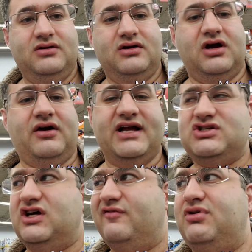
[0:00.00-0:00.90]

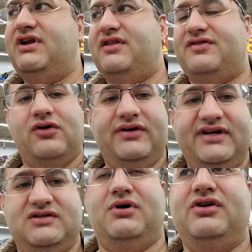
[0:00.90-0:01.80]
Alright, so I've pretty
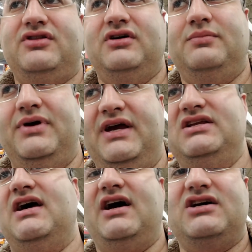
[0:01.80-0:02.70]
thoroughly debunked the
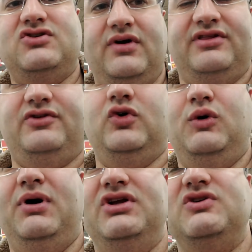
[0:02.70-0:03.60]
pink tax, going through a
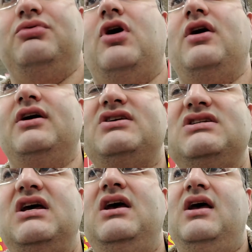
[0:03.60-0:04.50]
whole bunch of
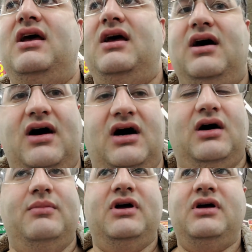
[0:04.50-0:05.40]
products.
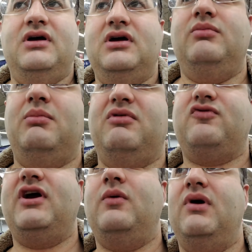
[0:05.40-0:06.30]
But
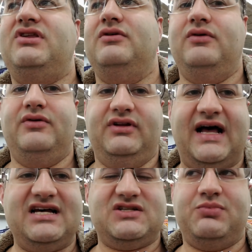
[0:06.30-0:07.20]
before I go into the
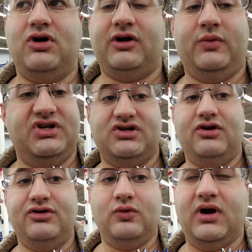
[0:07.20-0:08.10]
last product, which is
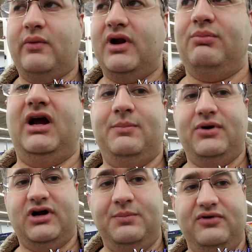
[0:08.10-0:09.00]
underwear, I want to bring up
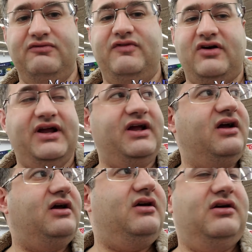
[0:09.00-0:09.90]
a couple
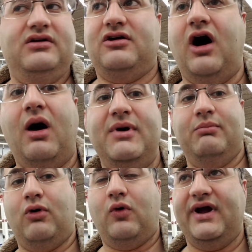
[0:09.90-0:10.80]
very
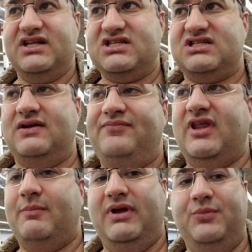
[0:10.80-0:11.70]
common points
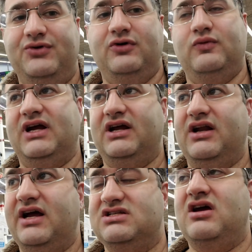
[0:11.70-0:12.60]
that people don't
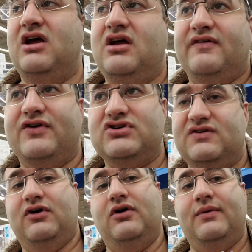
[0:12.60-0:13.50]
recognize. First of all,